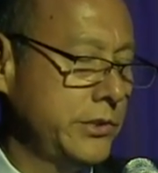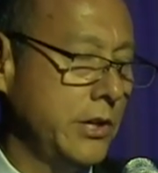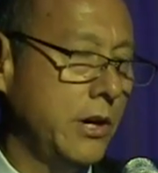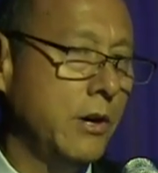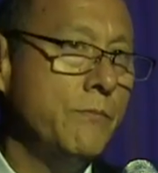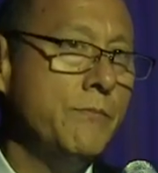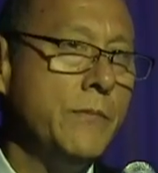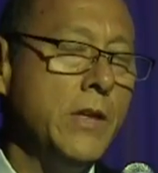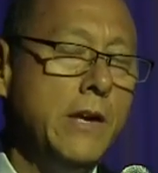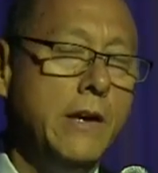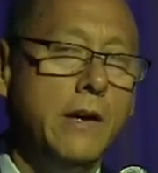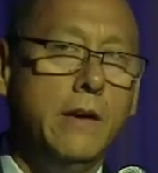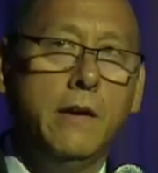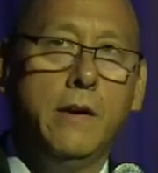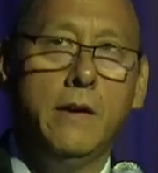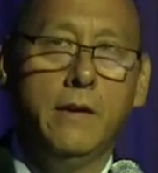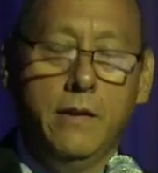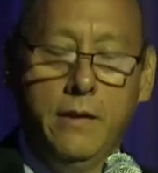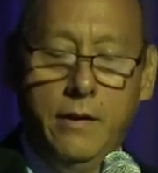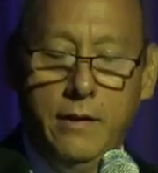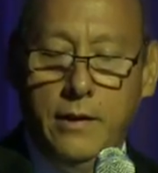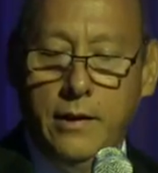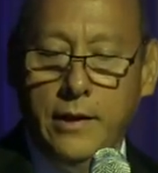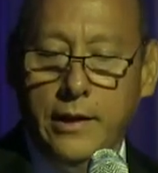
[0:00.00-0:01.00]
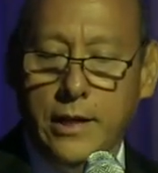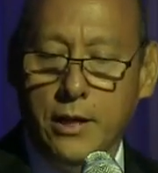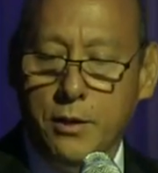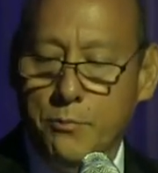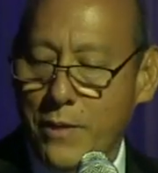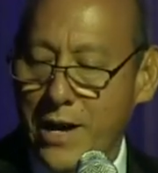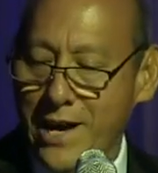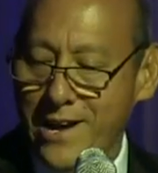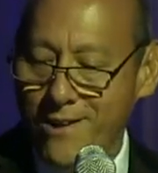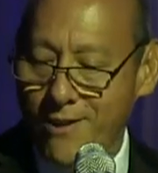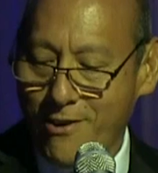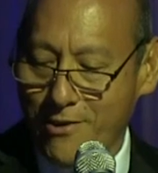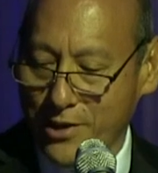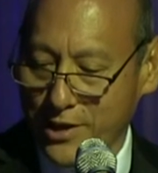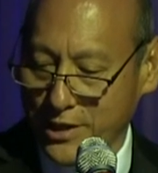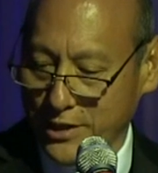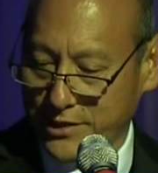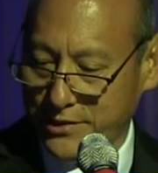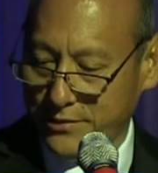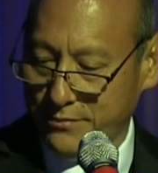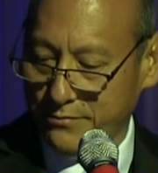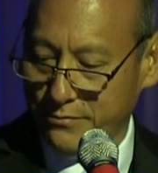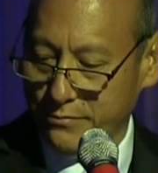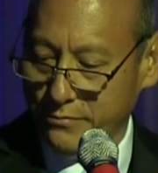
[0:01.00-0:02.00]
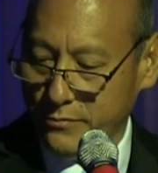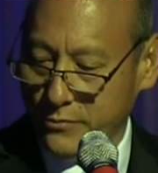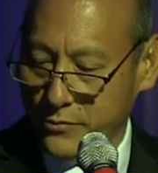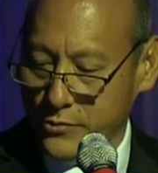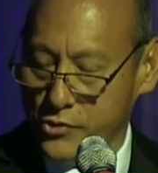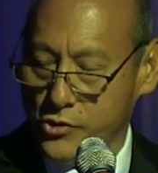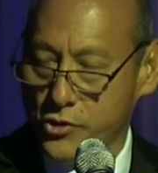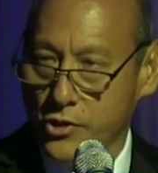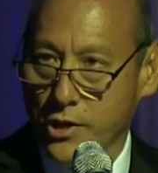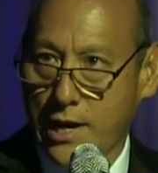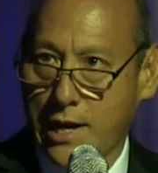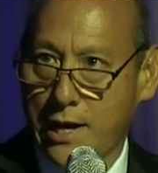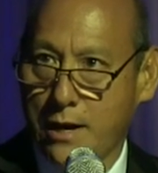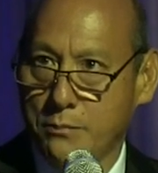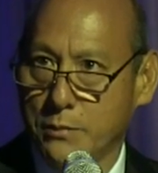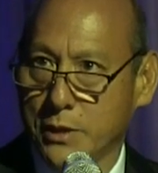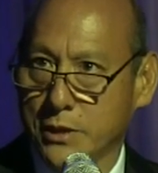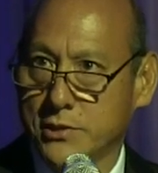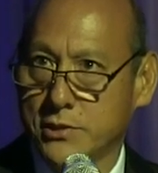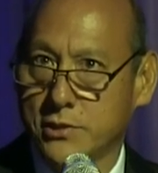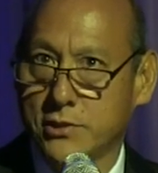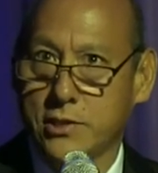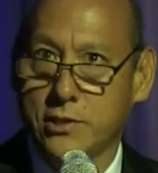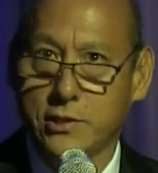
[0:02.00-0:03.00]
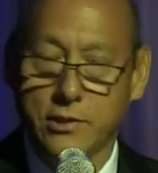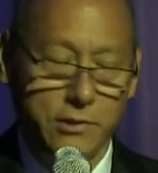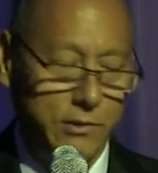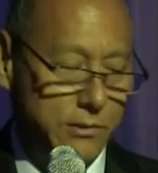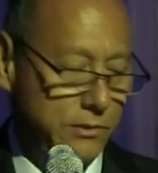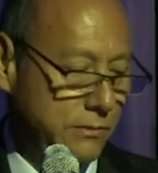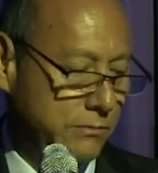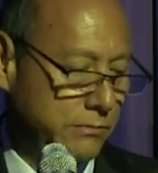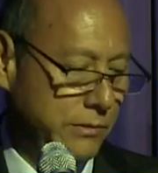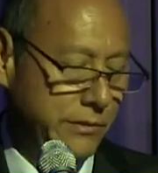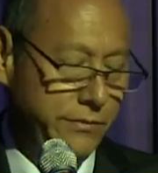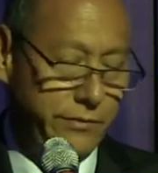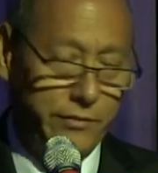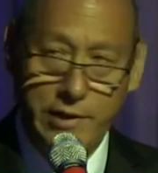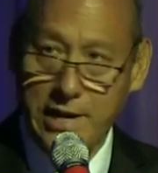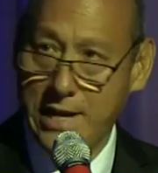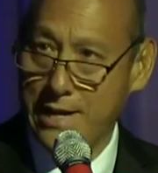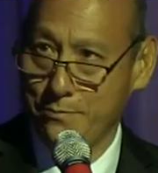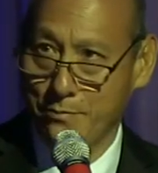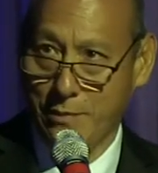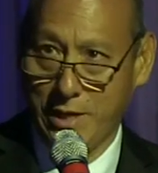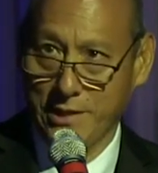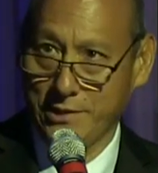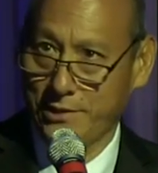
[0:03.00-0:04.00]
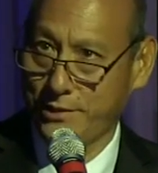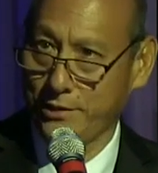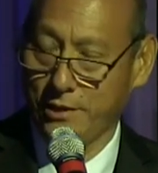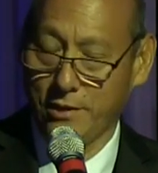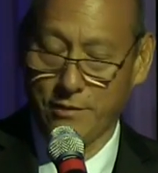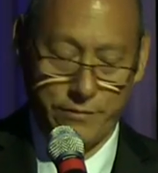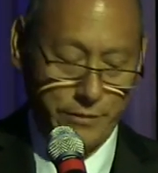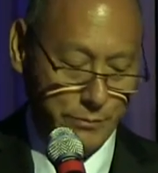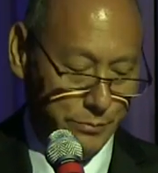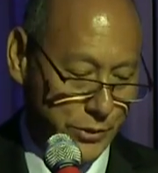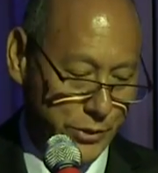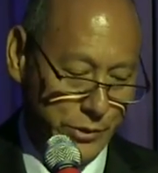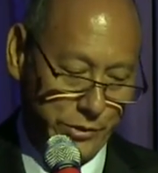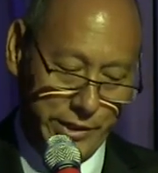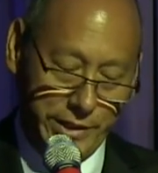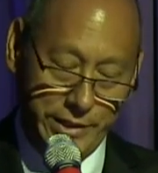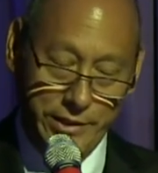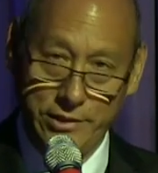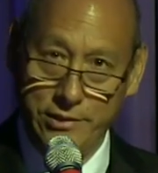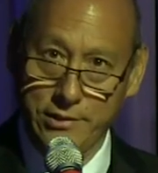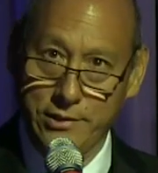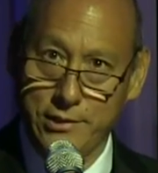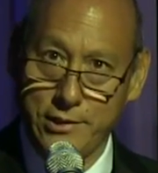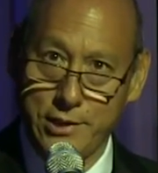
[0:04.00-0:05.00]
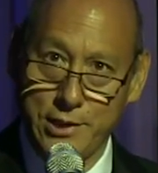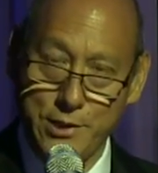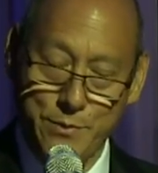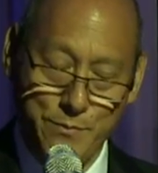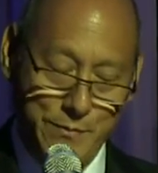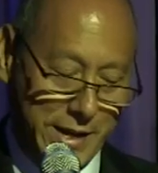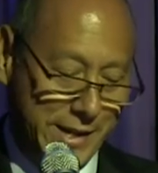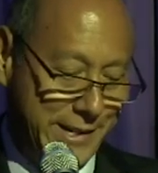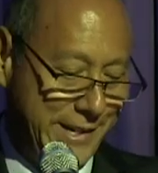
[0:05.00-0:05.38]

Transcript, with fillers: So, you know, my heart is job is to refrain myself from doing too